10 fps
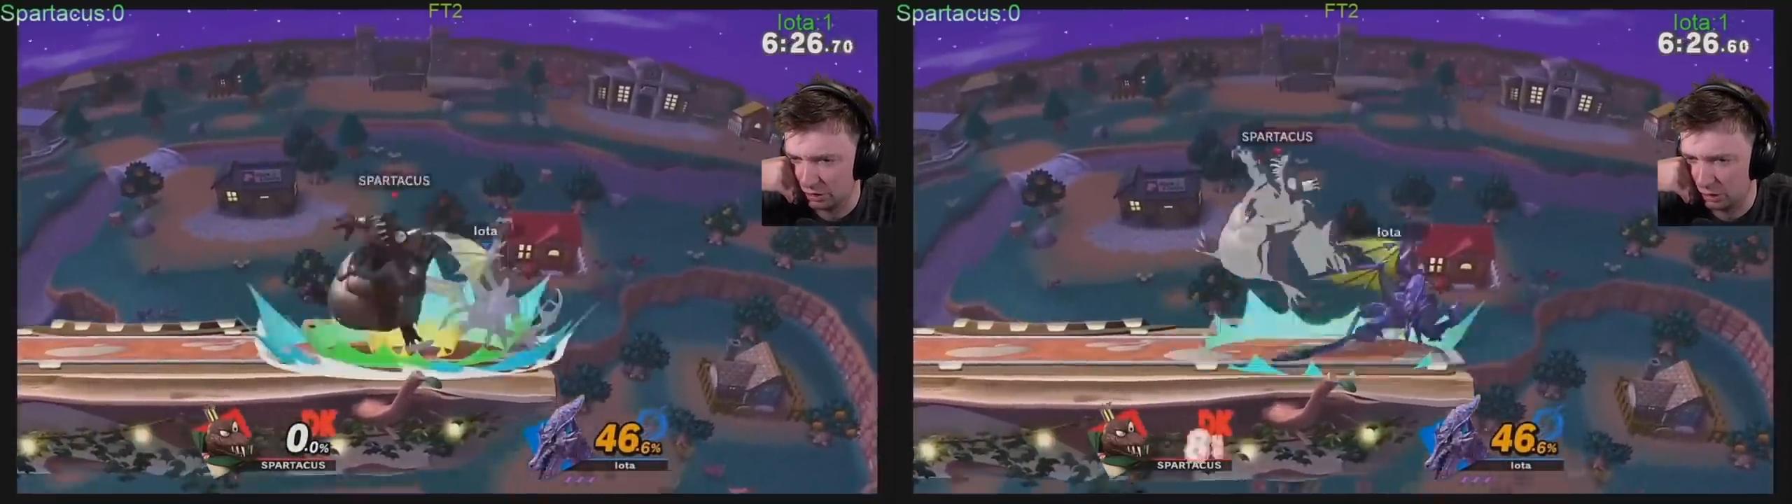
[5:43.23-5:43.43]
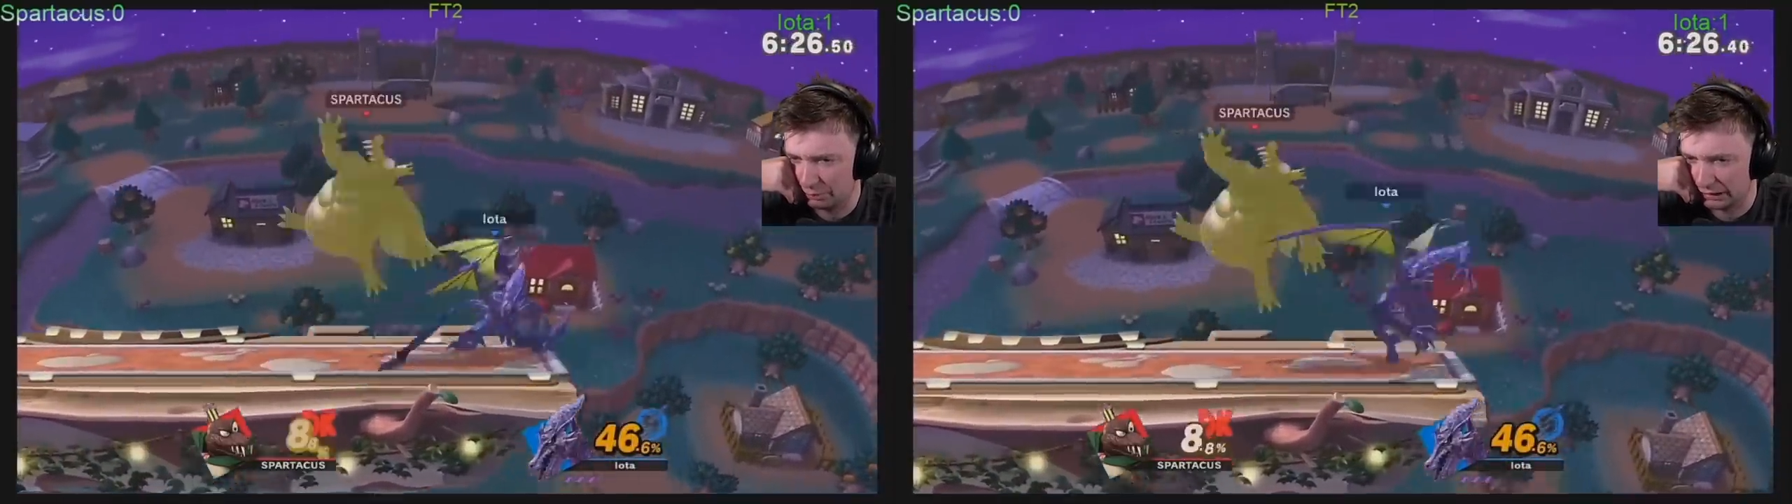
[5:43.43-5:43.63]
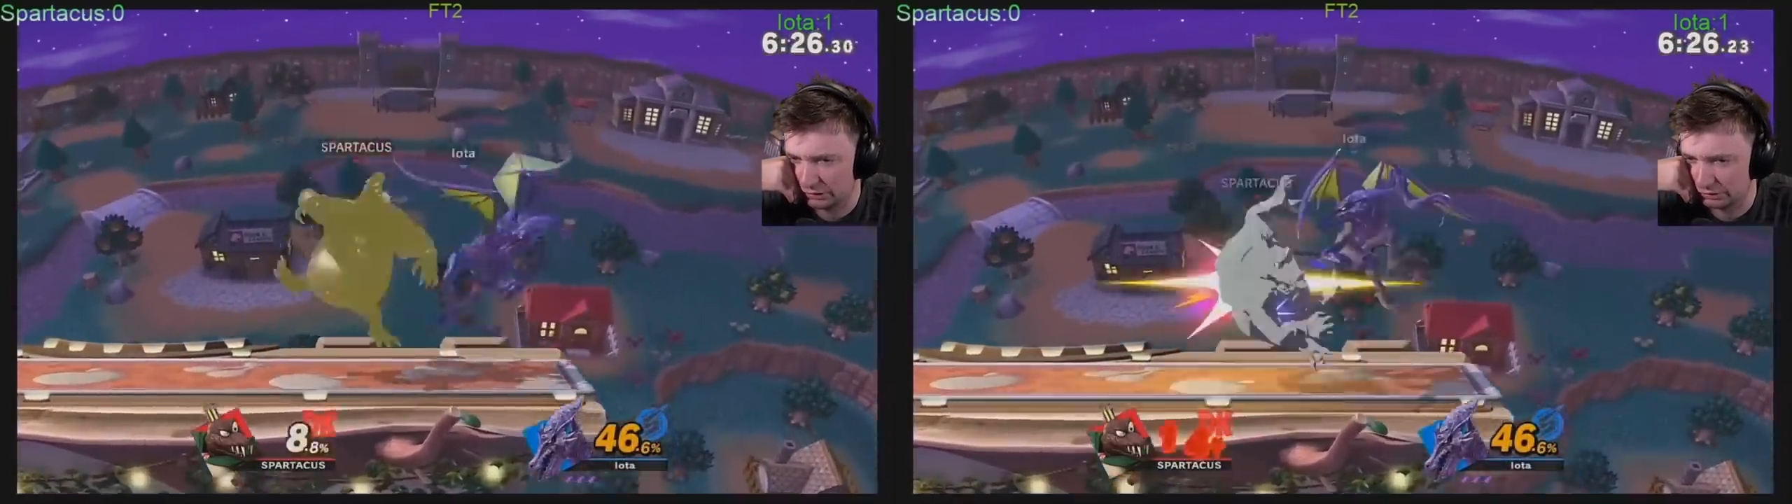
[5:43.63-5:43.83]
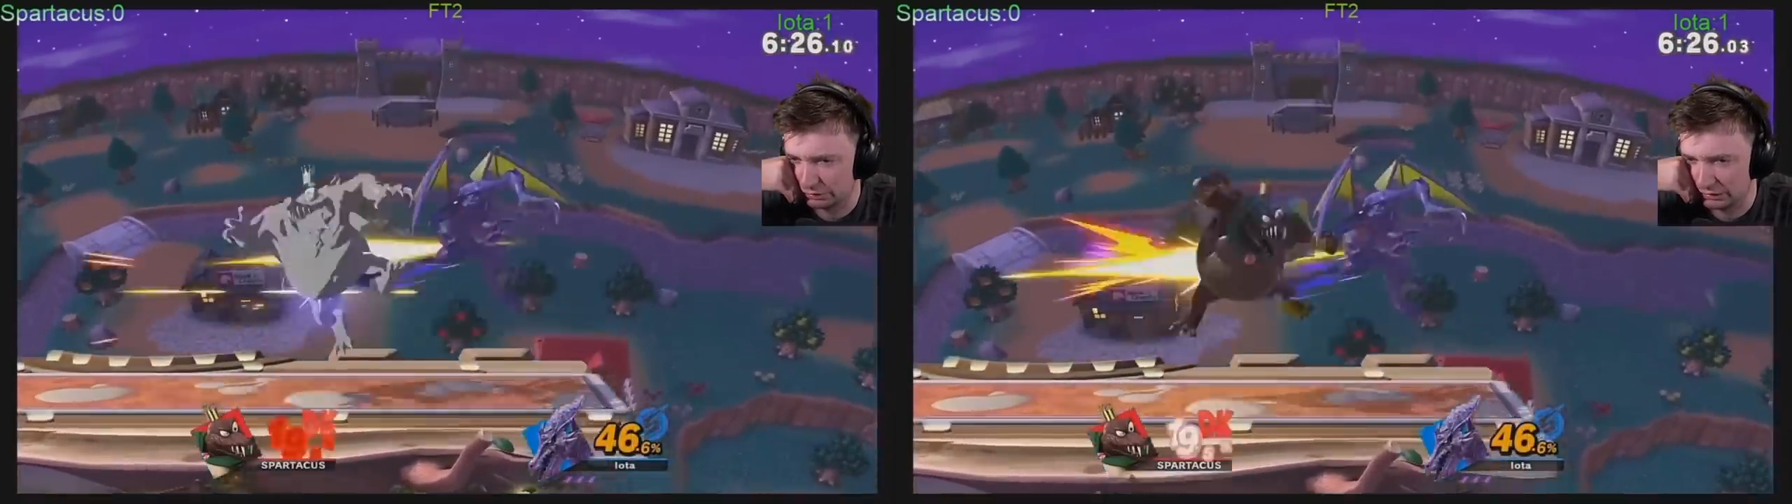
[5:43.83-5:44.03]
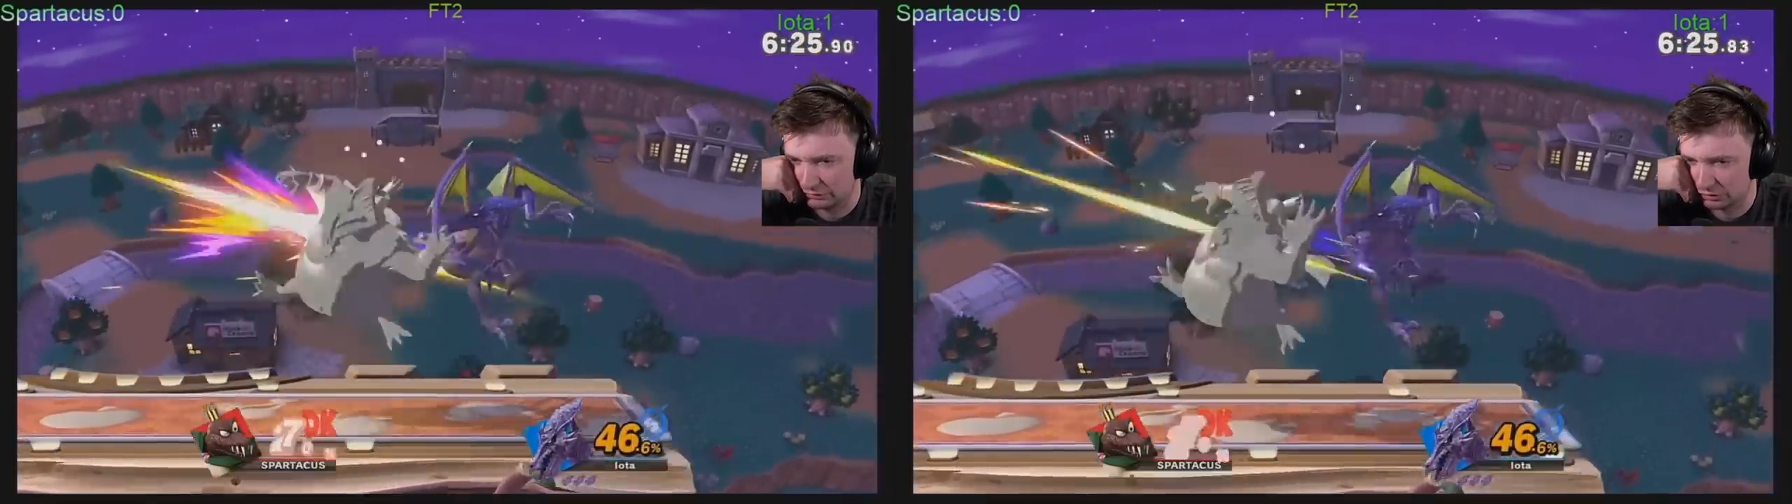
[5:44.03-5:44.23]
Oh my god, the
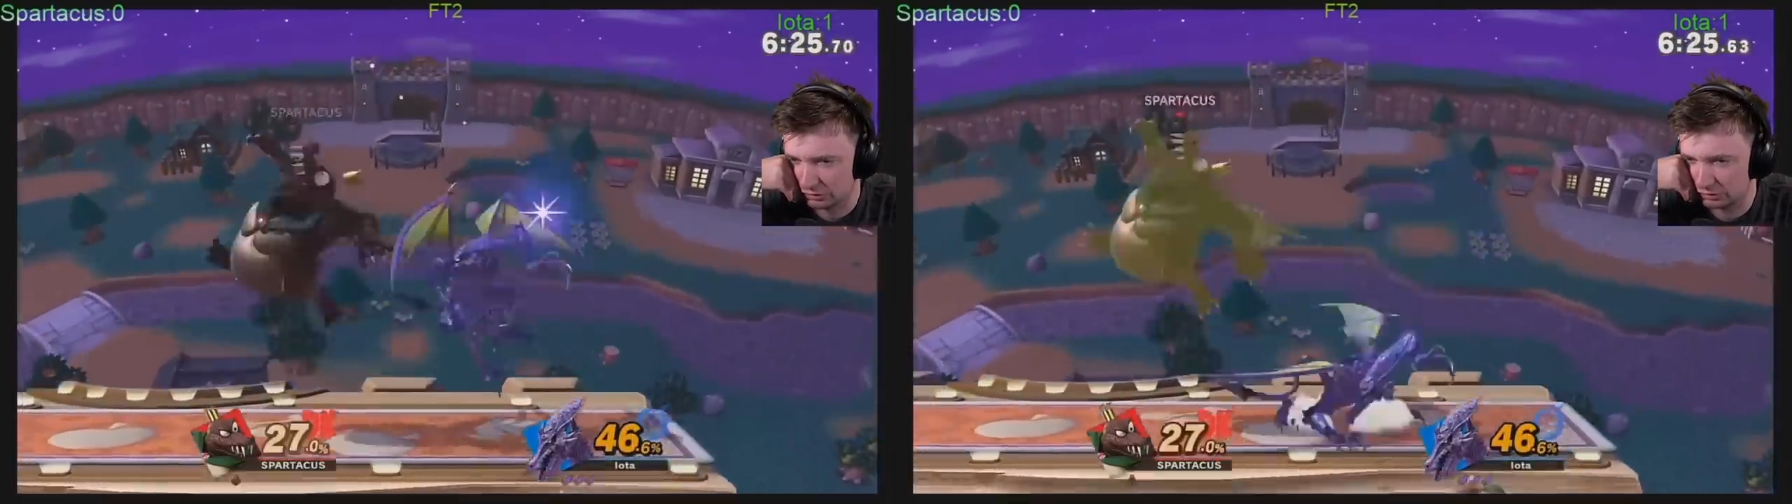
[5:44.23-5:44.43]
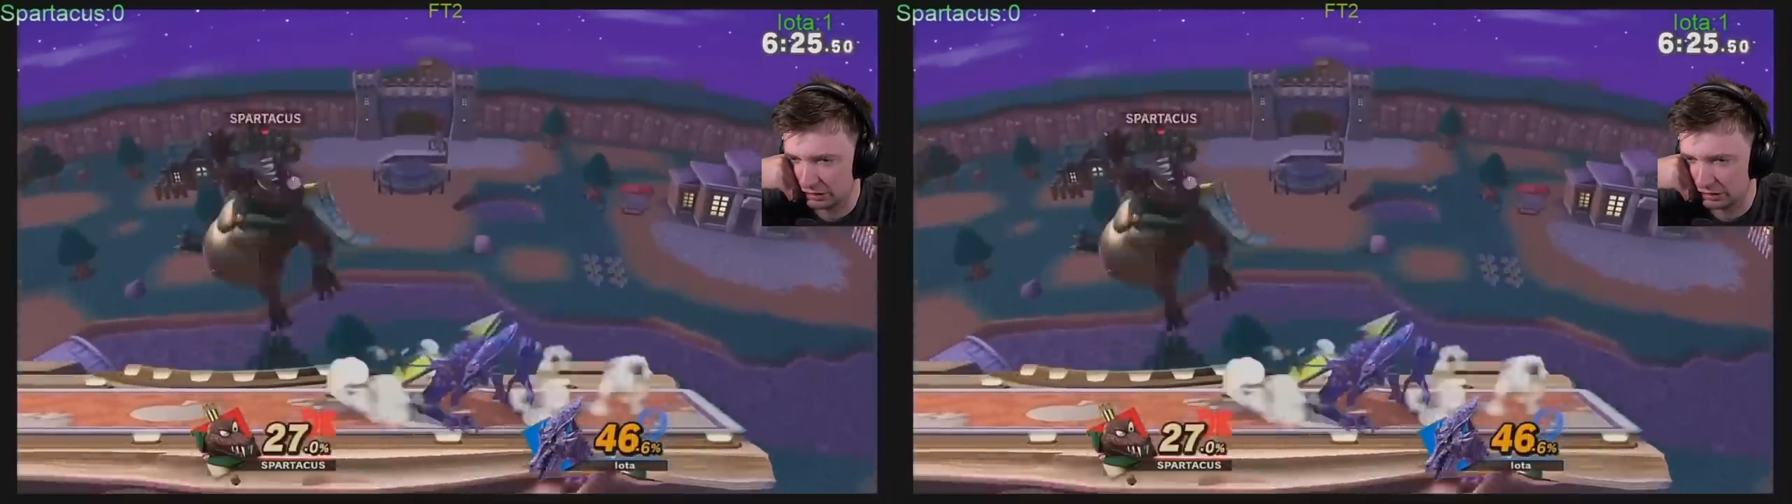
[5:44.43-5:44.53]
Ridley's gonna go